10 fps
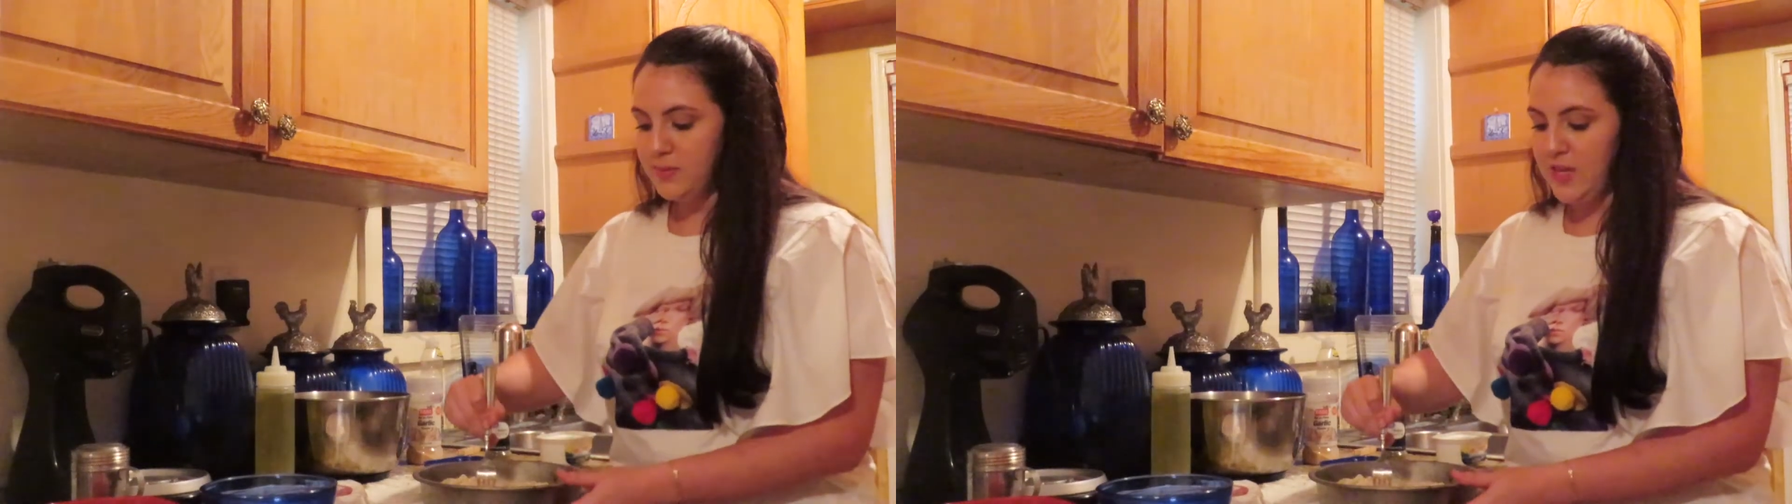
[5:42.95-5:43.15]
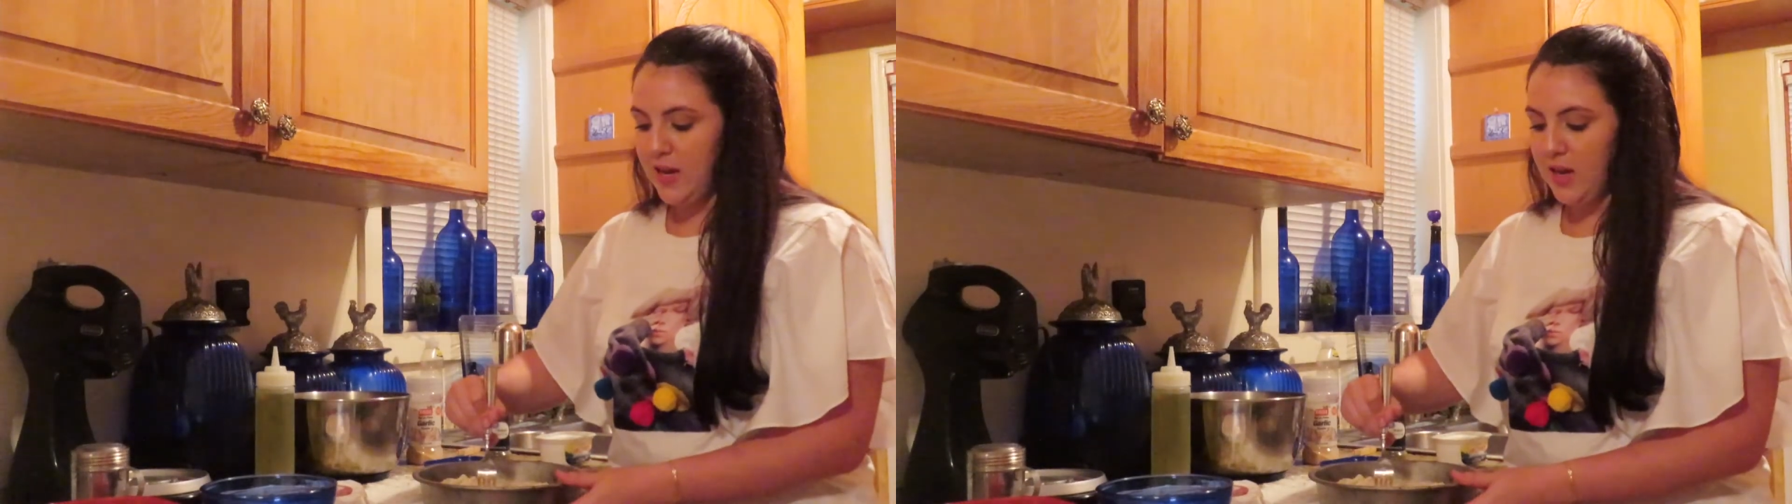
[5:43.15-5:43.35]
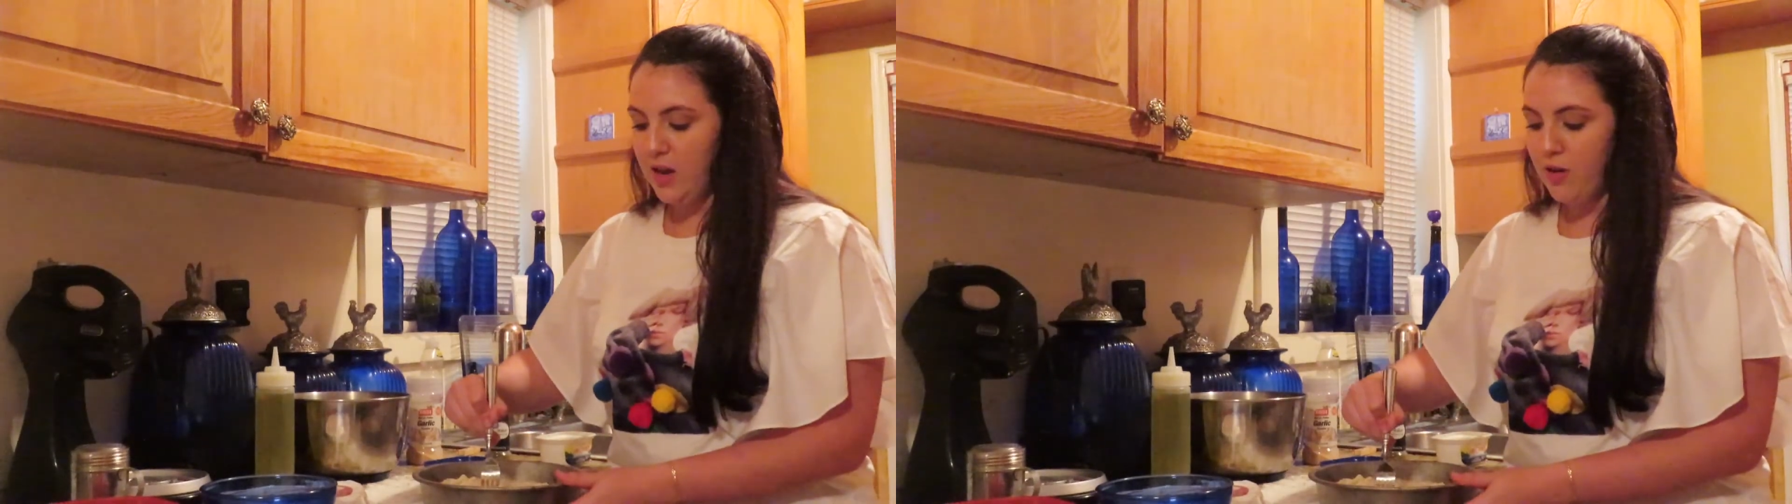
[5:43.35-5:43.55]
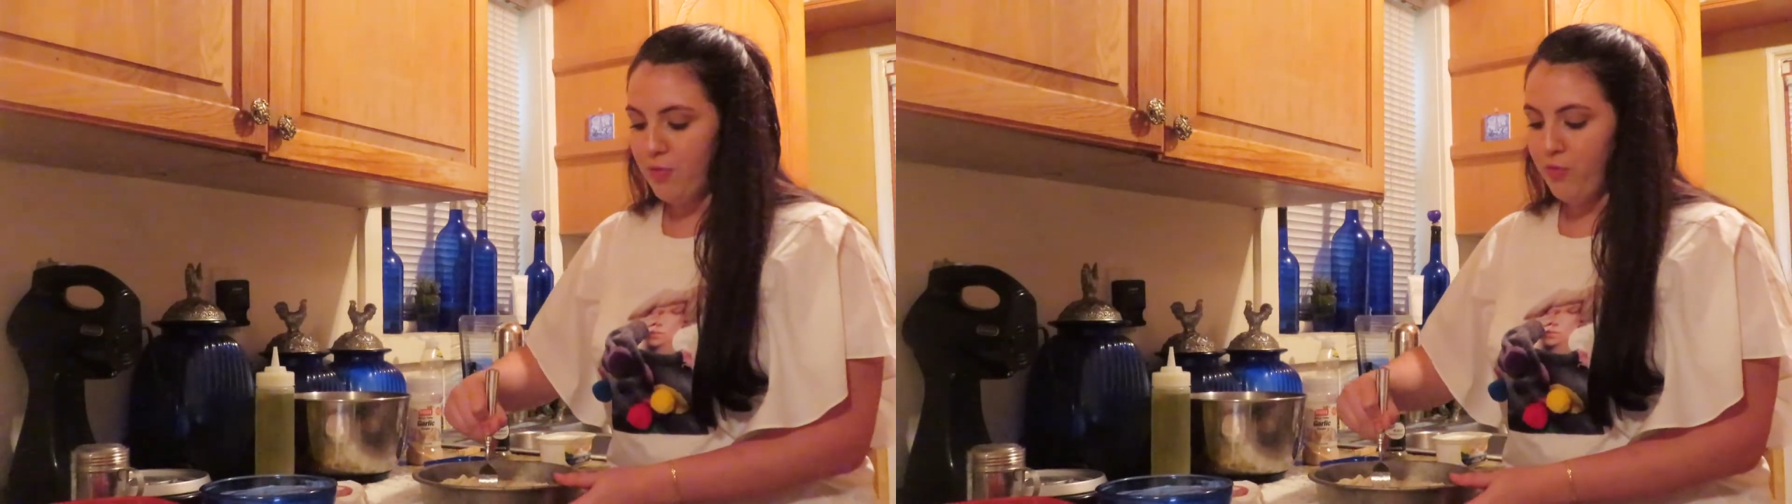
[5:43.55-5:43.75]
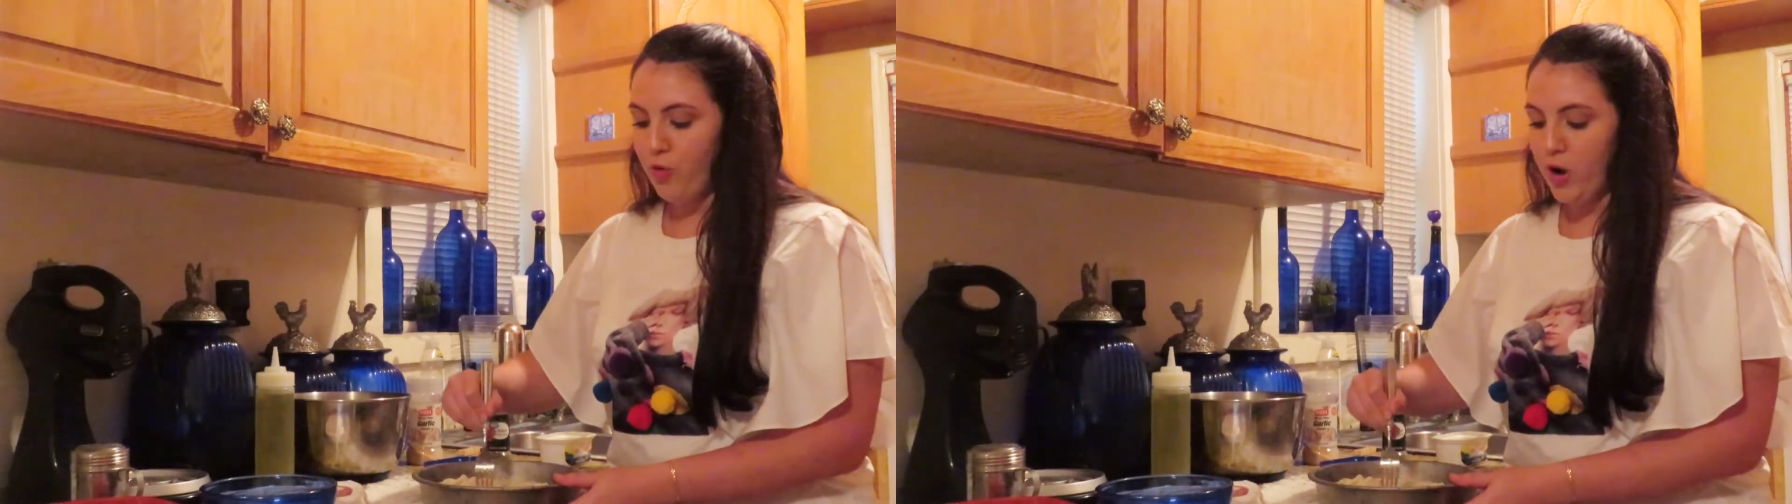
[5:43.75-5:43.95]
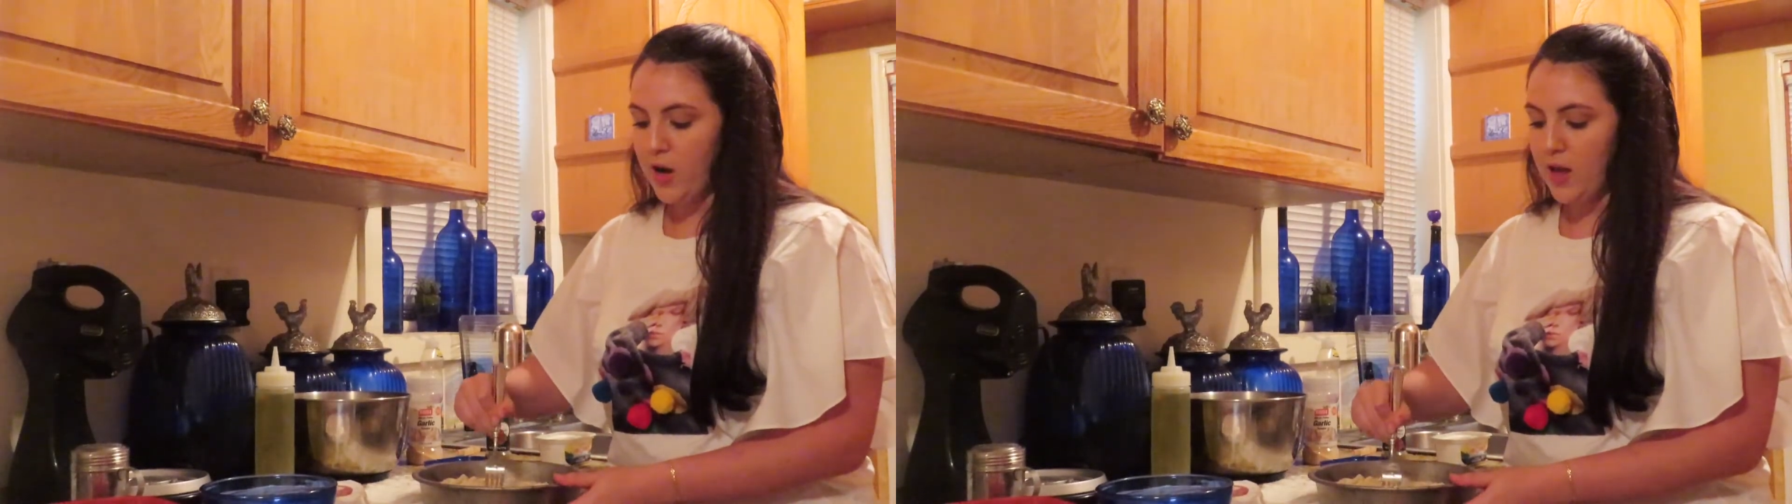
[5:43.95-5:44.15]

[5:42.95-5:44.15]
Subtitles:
taking a fork